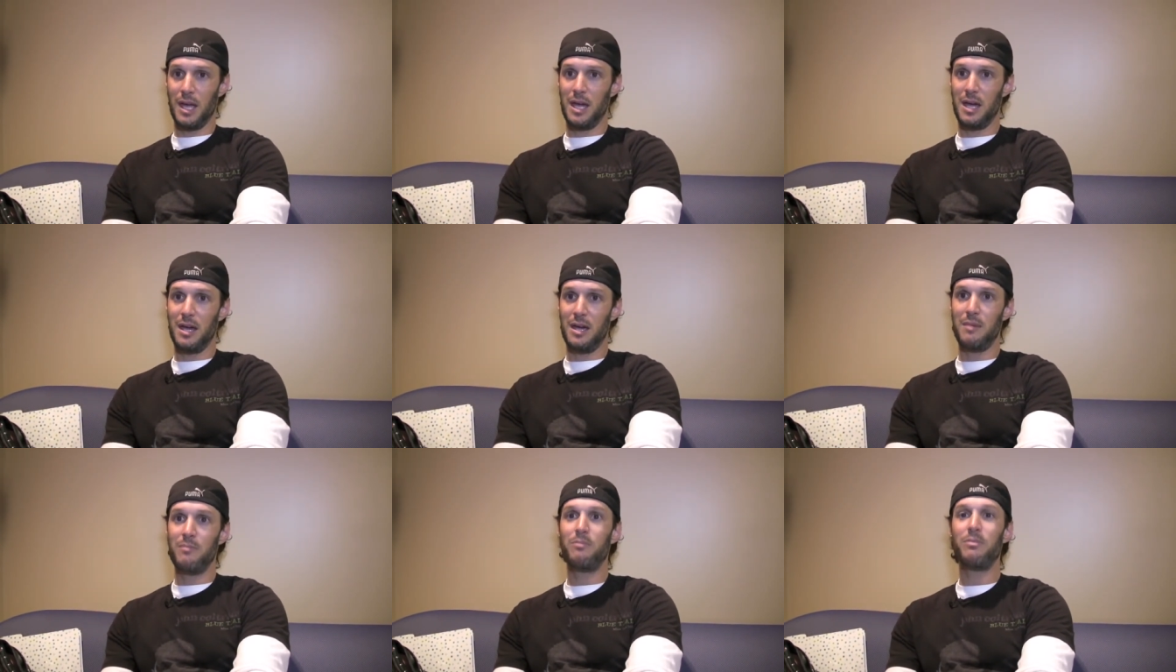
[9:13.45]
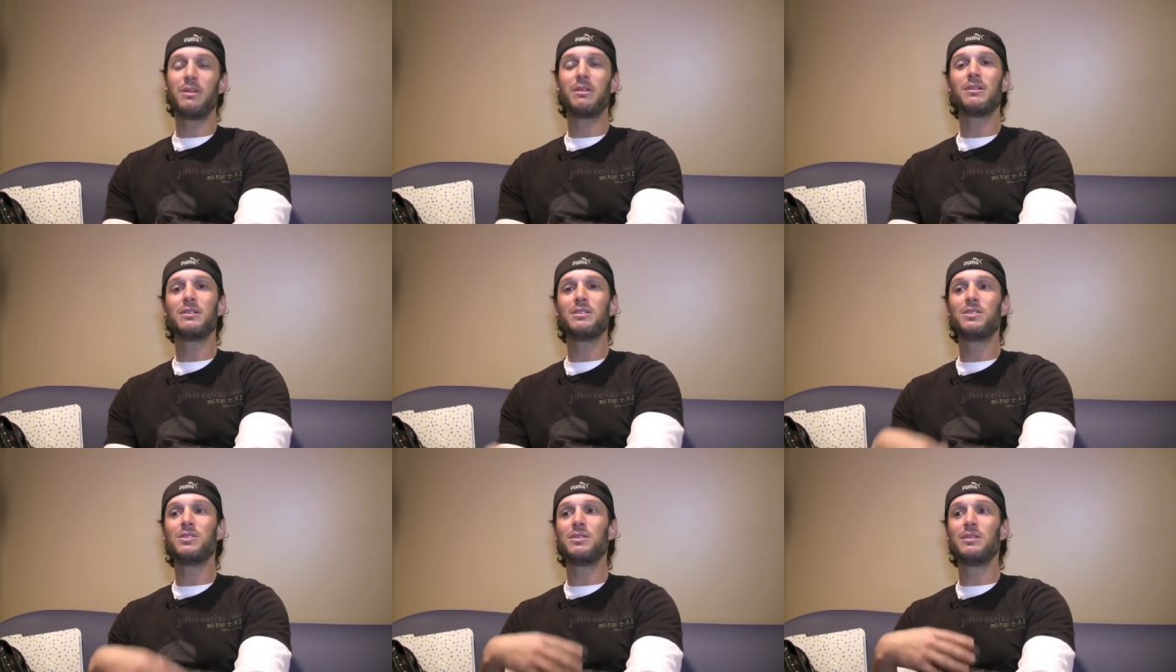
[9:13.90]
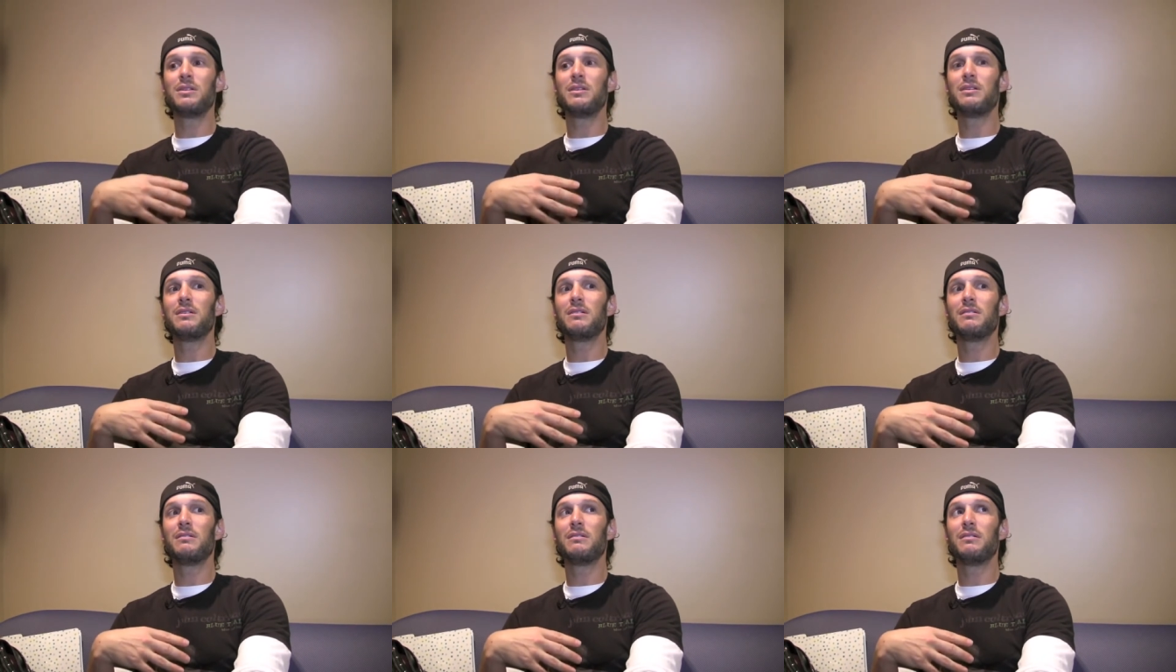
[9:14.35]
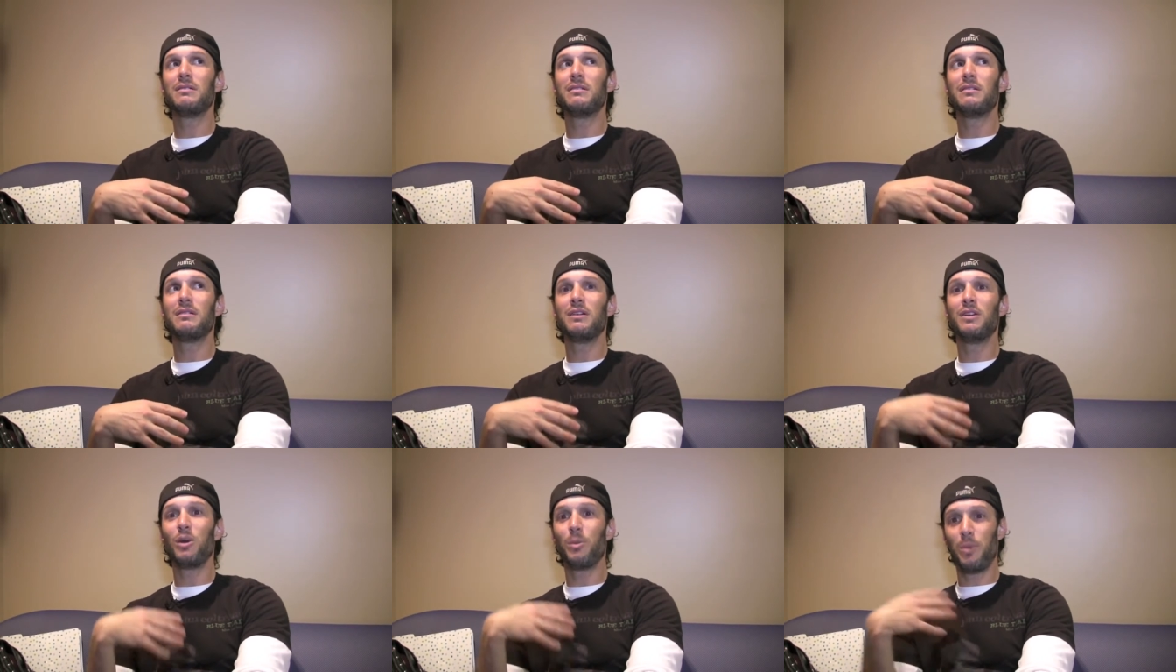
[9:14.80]
it, because
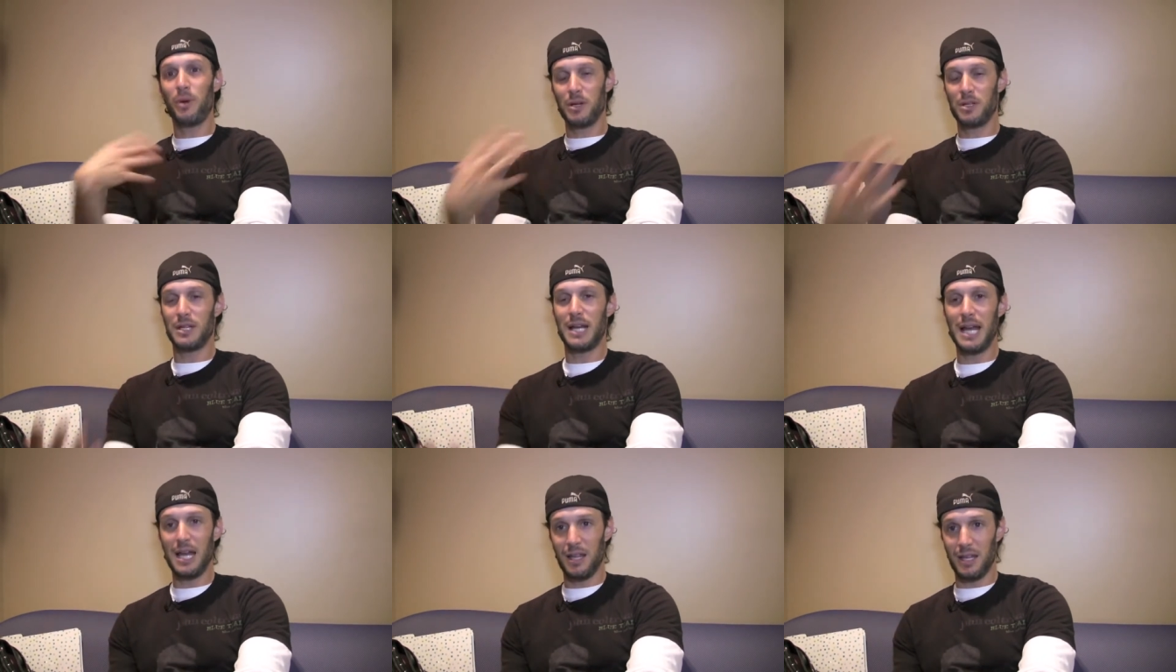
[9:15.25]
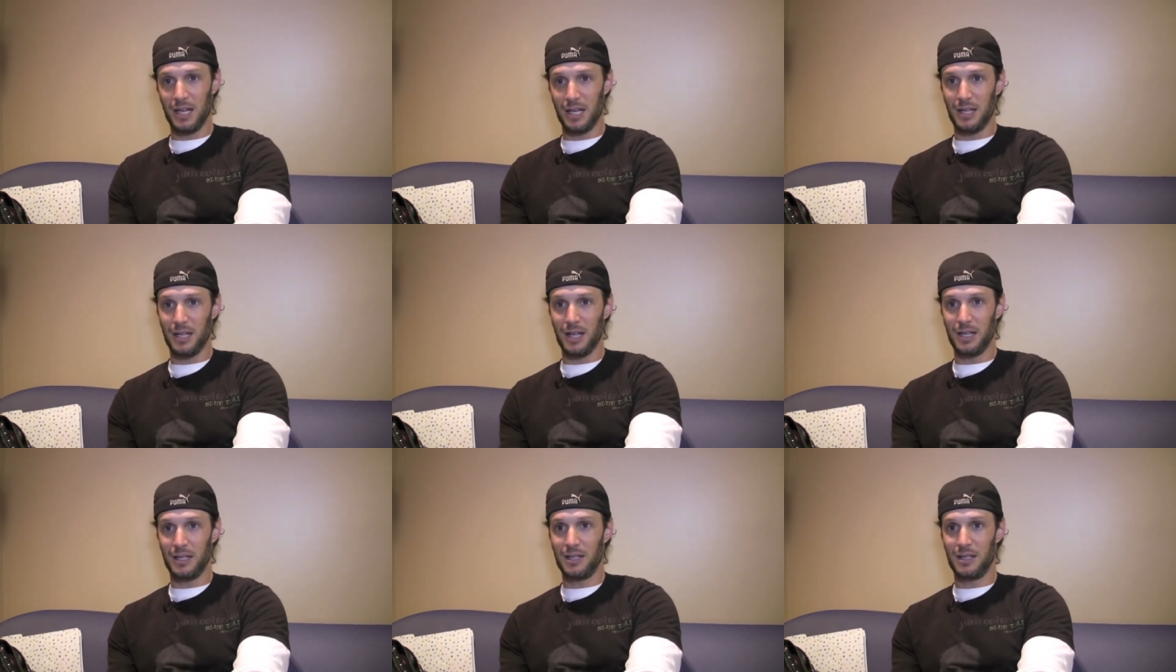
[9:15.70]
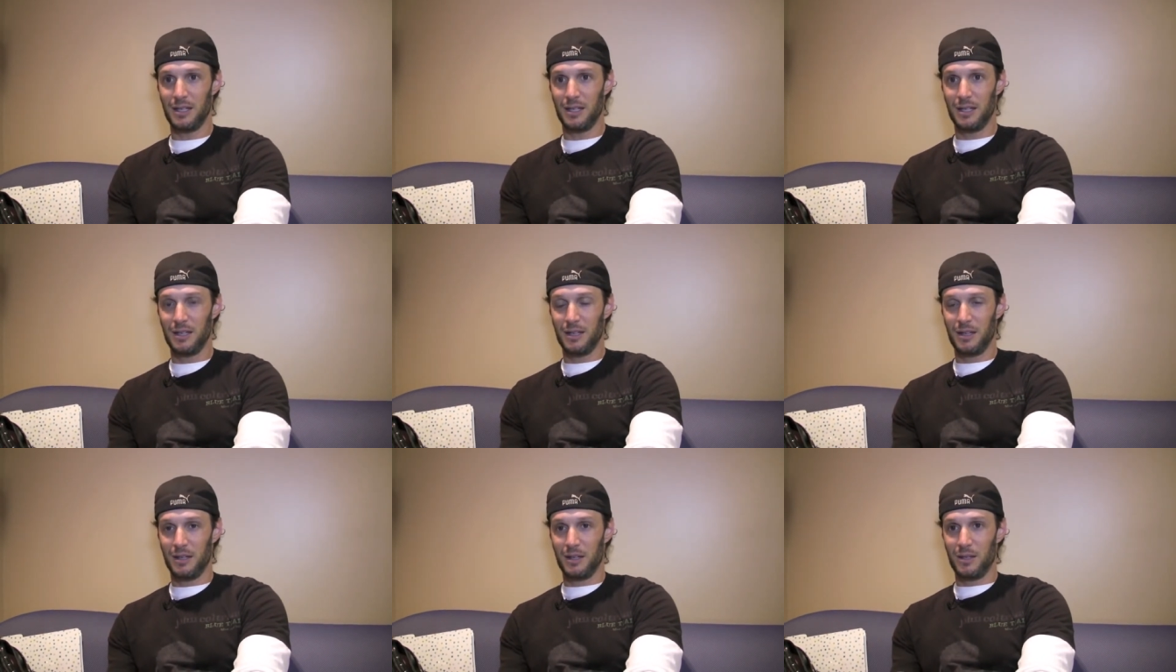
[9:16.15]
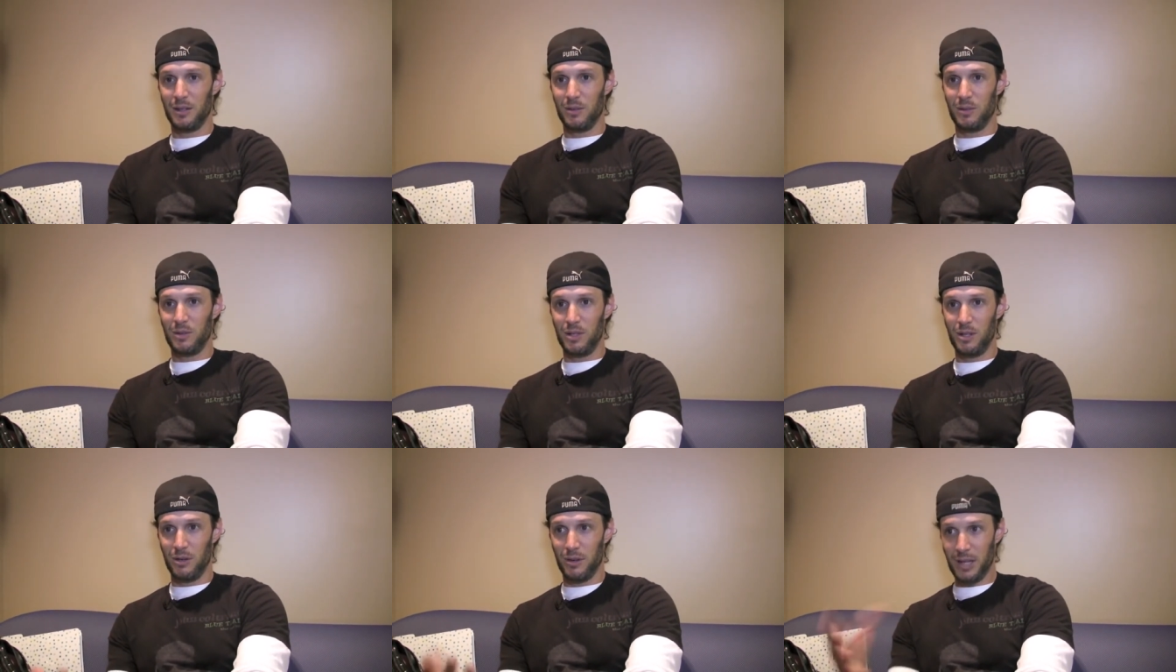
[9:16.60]
your personality, like, do
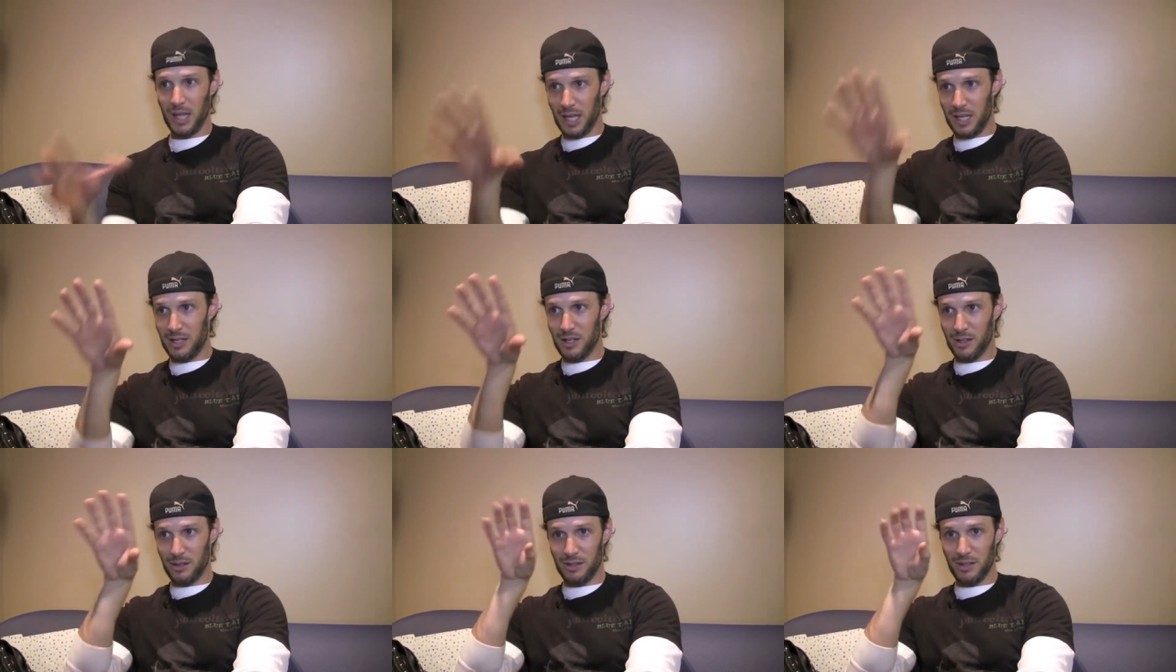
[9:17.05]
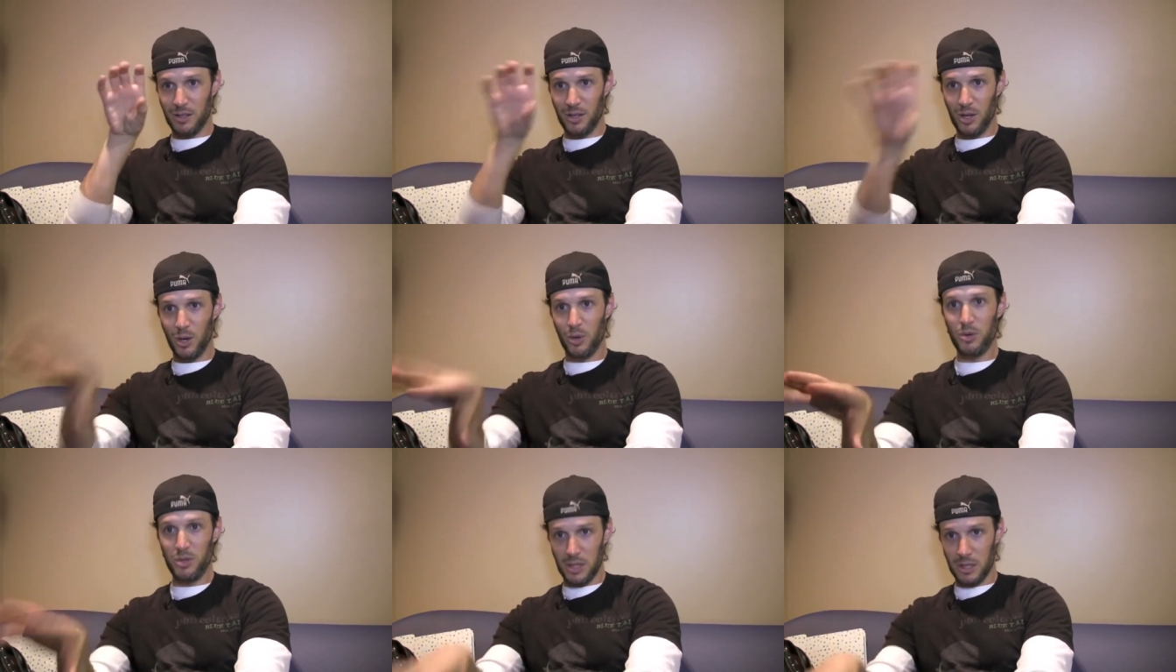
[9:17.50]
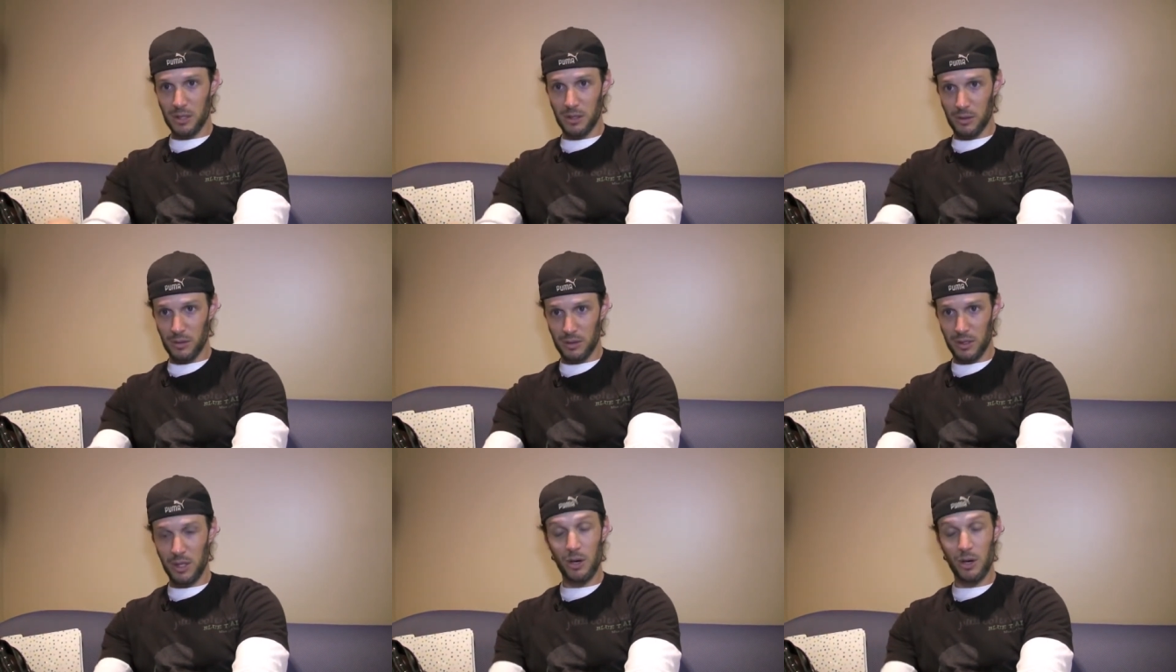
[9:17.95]
you know, they start to know you.